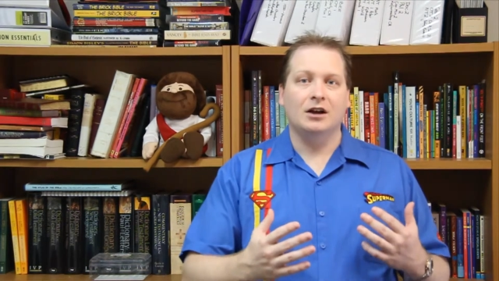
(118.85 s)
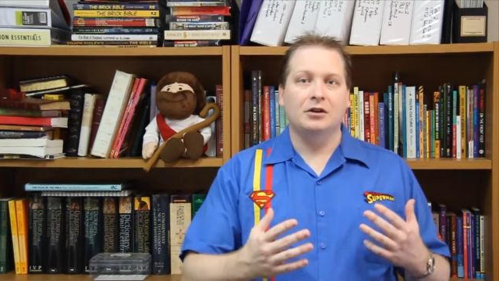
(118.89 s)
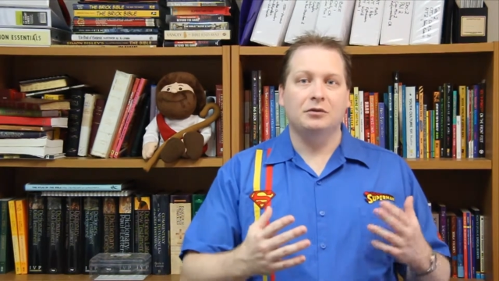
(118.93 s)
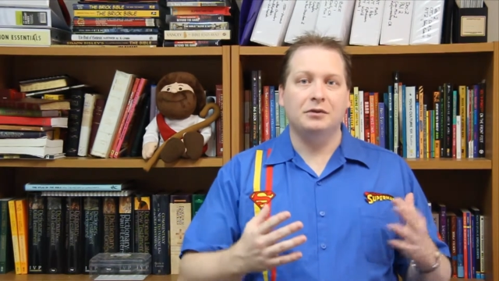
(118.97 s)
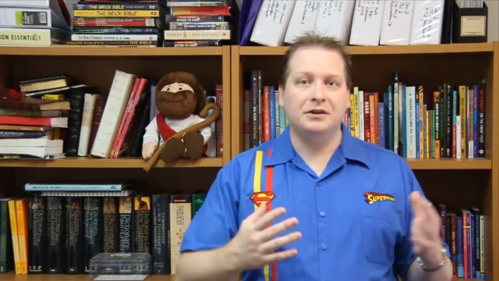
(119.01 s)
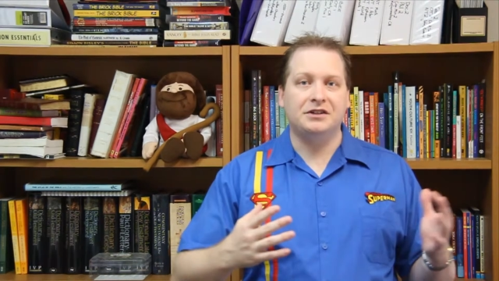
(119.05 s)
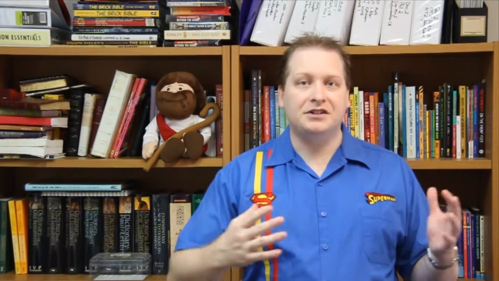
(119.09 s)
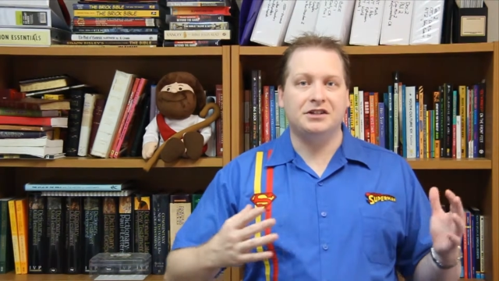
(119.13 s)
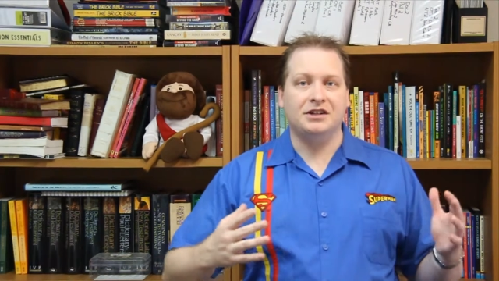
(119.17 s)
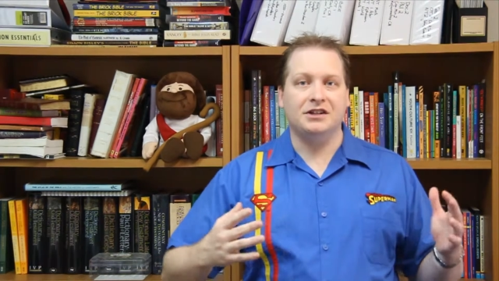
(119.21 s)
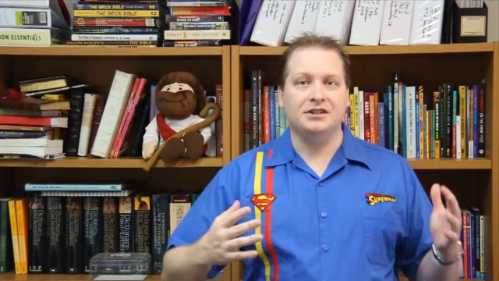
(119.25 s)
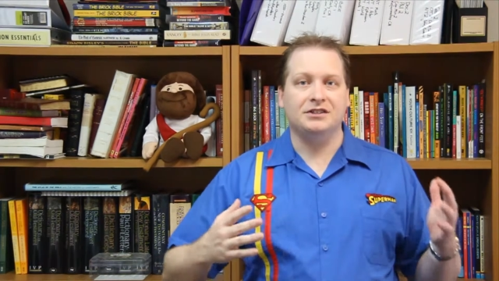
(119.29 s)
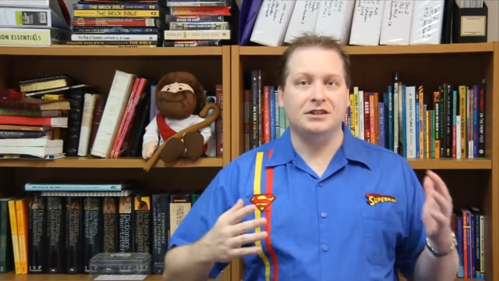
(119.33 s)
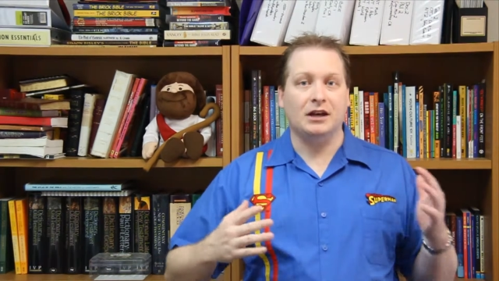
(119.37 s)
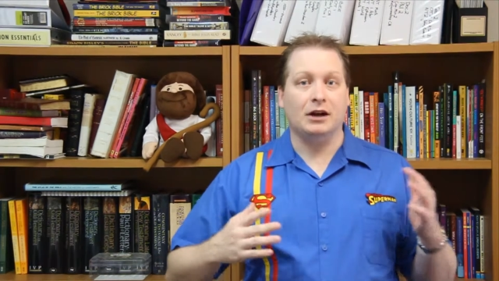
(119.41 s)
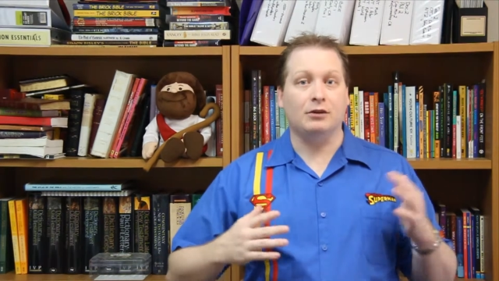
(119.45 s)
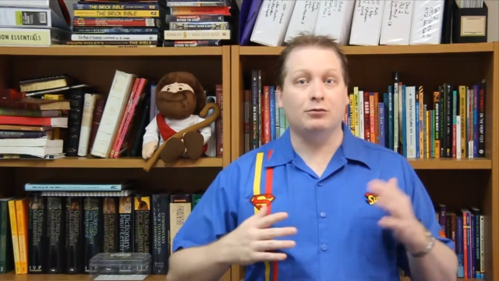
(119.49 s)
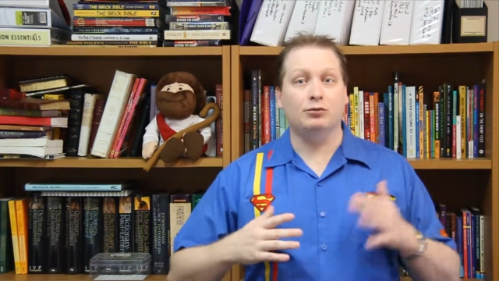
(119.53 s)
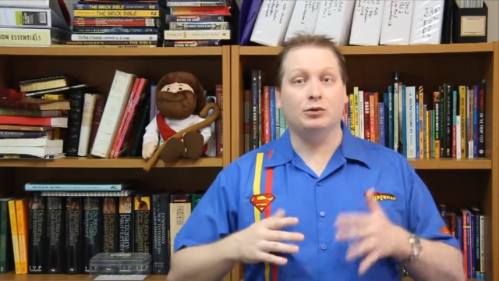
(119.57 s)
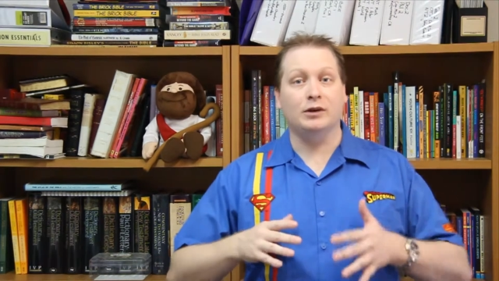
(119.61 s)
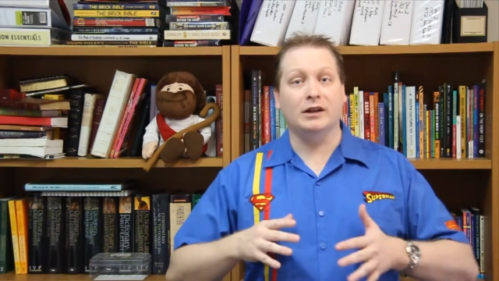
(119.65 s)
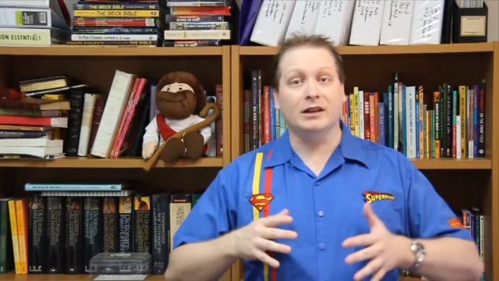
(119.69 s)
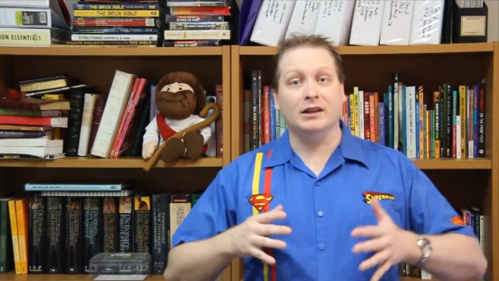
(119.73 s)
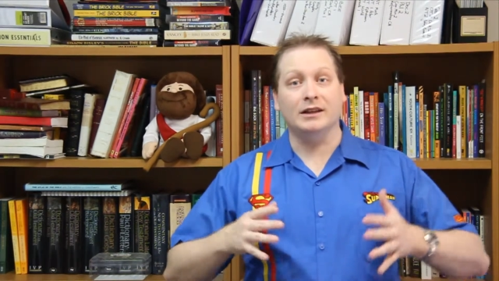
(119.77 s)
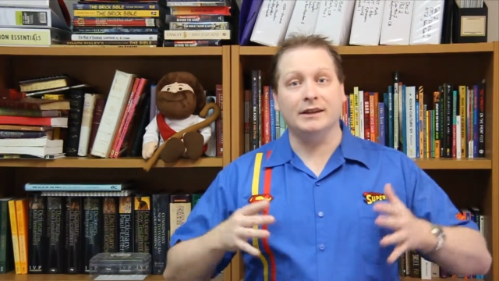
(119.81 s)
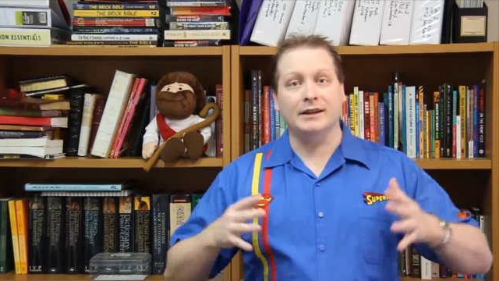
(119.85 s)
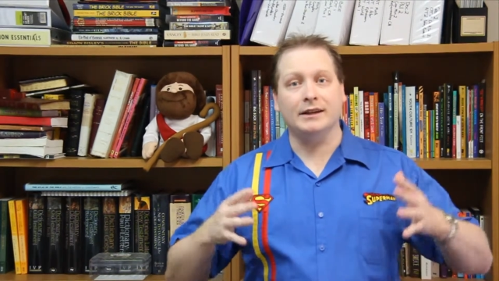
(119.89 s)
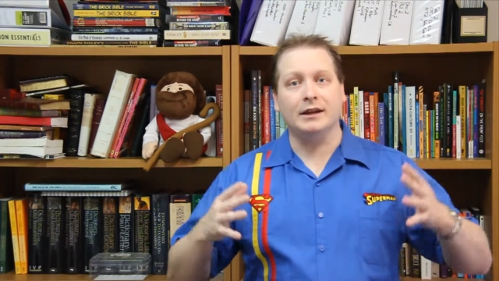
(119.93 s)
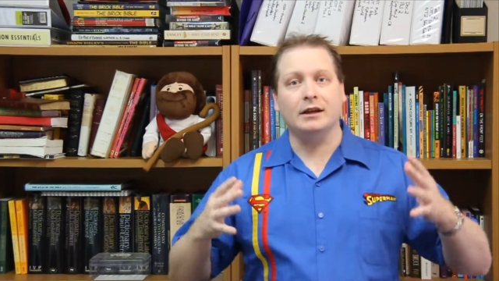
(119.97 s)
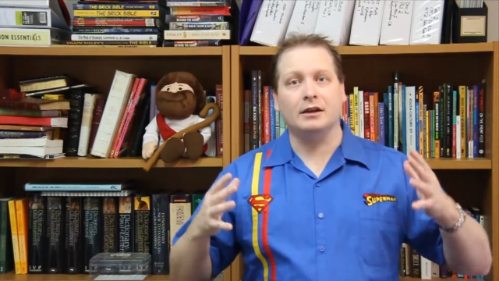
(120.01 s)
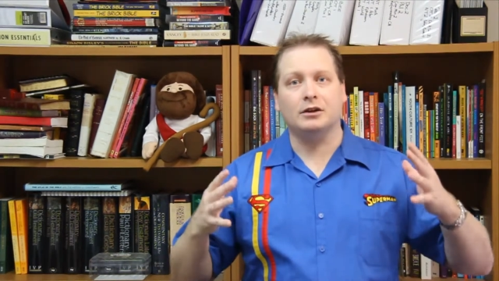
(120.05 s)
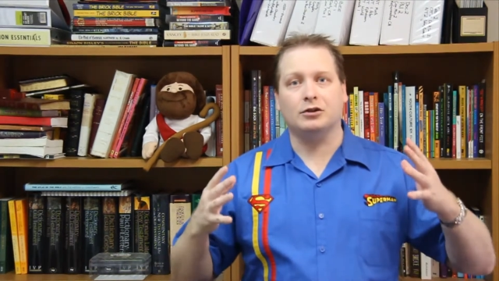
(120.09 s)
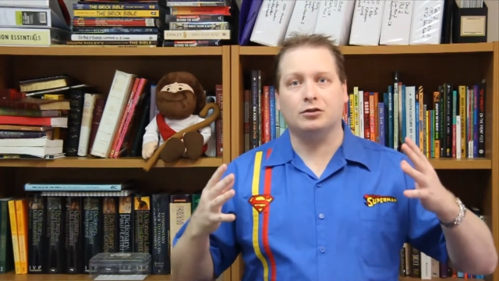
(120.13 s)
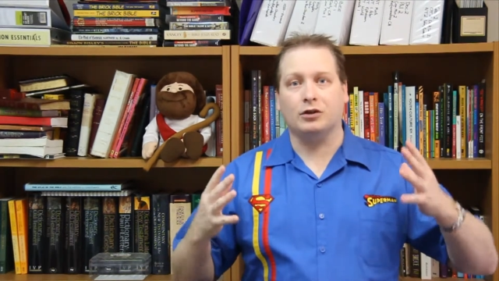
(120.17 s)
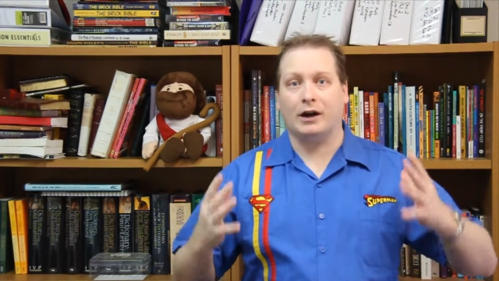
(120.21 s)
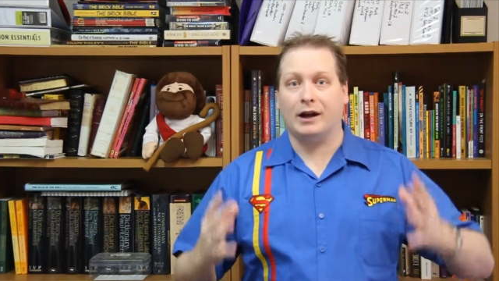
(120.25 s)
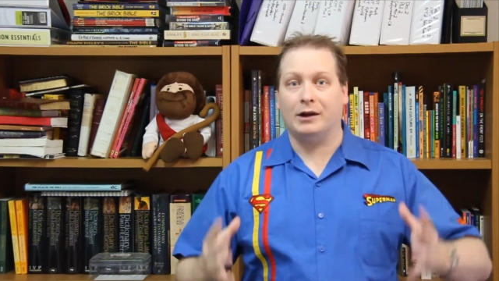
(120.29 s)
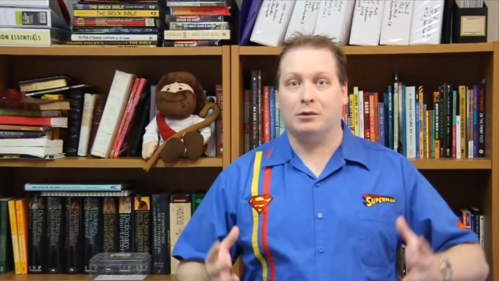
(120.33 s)
which is a really
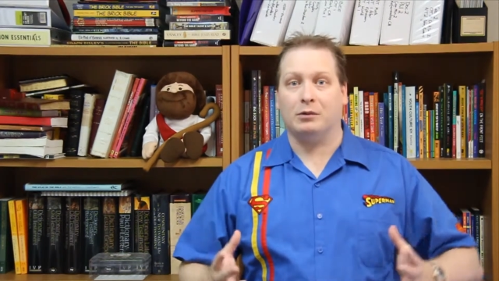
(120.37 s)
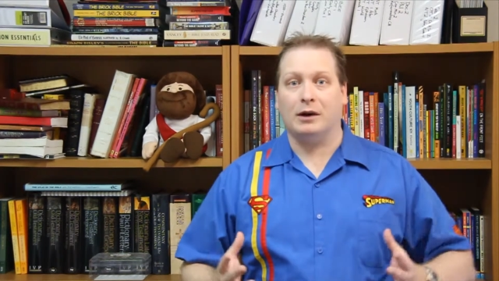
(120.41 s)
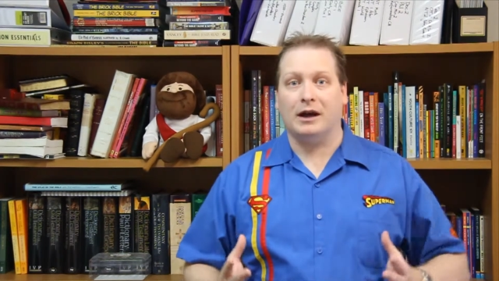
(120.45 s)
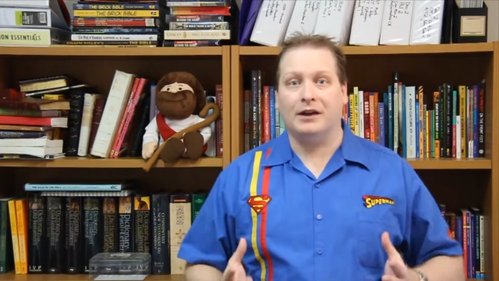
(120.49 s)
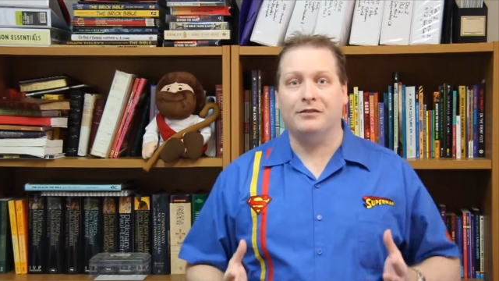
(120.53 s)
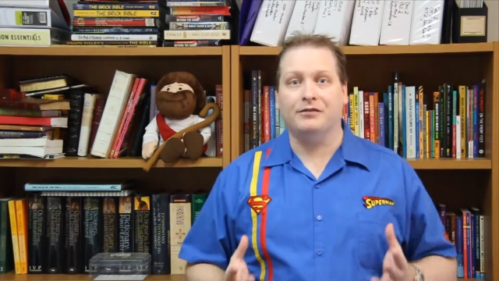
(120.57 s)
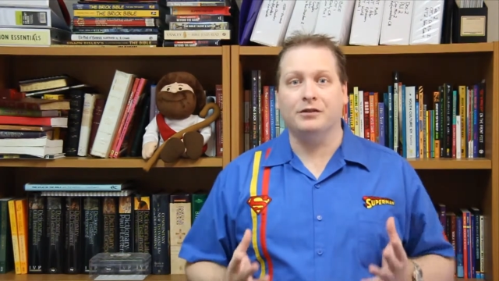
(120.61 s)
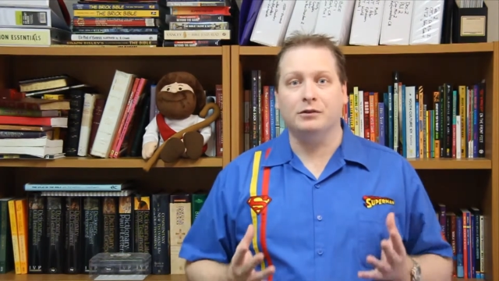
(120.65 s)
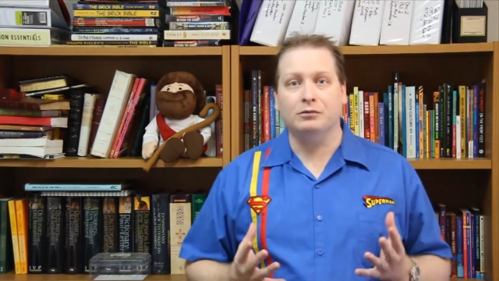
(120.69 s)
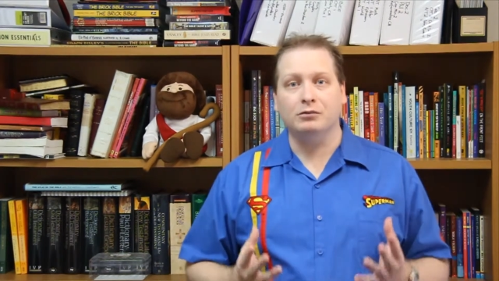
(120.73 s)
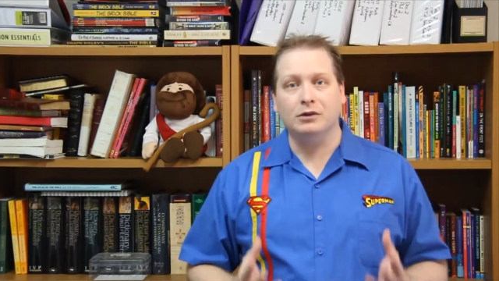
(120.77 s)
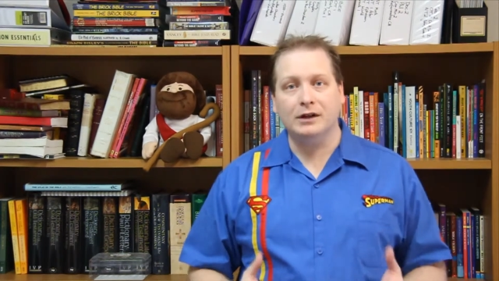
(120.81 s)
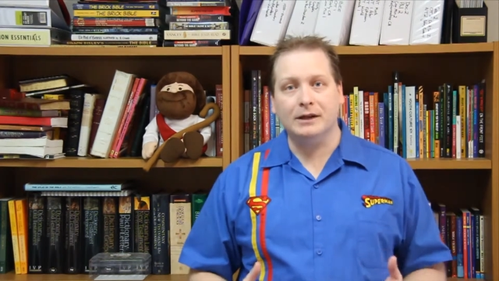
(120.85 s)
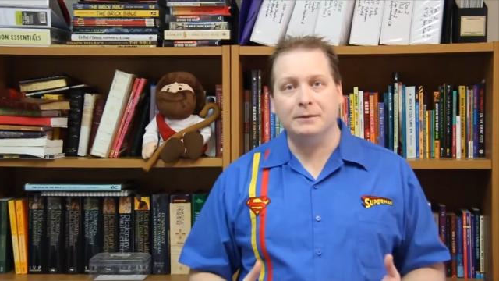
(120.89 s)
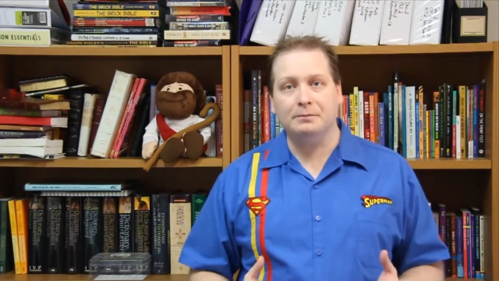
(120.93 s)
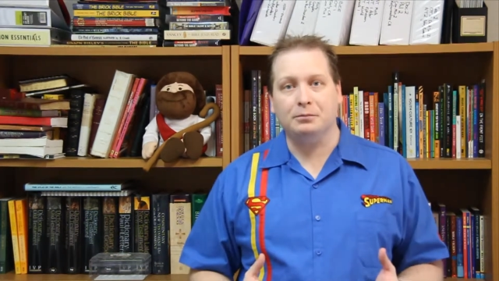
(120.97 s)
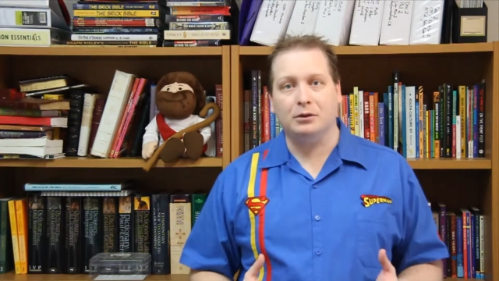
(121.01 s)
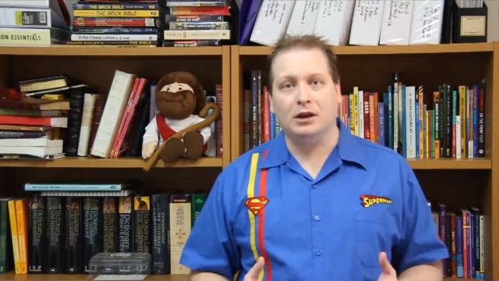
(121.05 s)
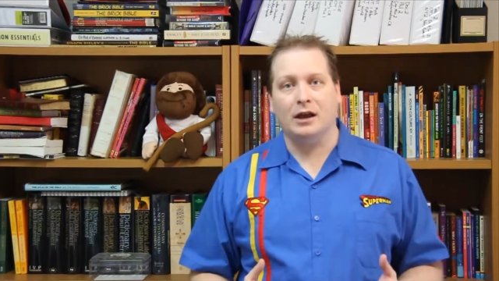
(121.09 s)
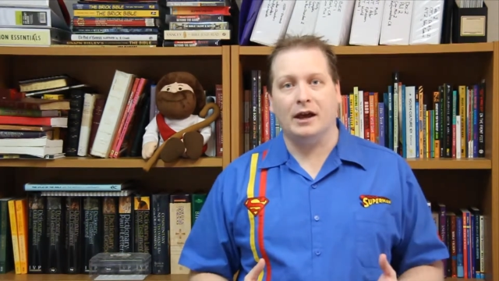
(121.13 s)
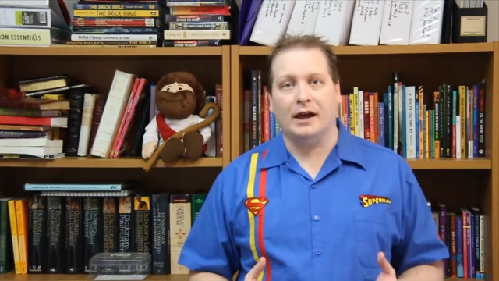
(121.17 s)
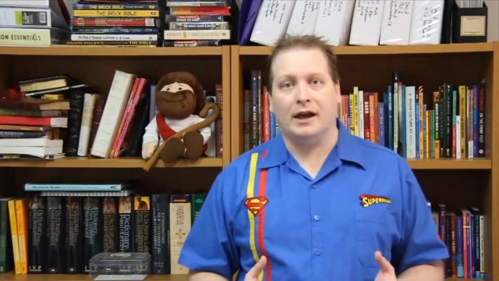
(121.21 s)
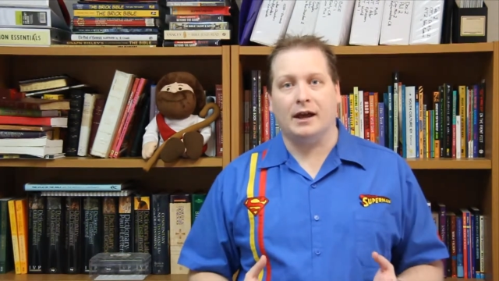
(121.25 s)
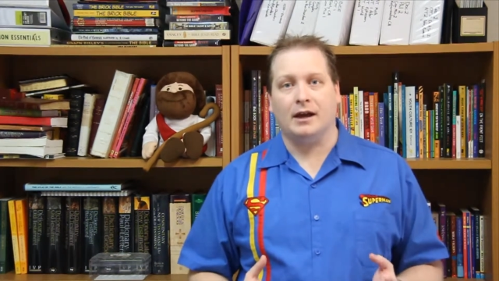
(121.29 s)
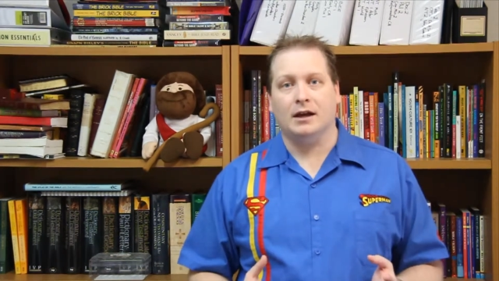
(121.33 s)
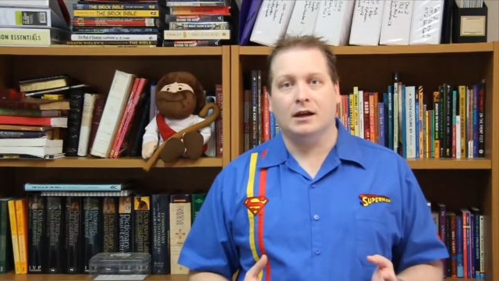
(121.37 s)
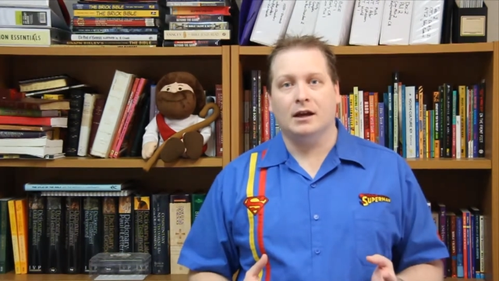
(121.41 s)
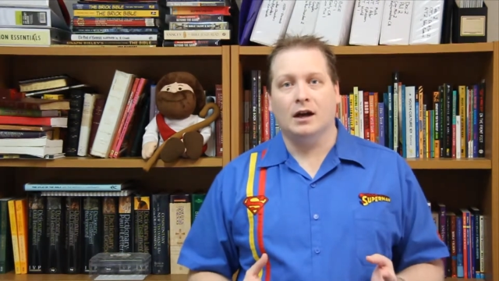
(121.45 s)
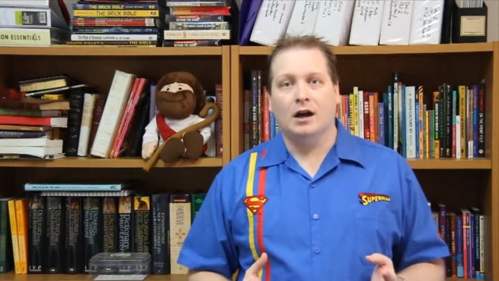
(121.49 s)
great way for replay.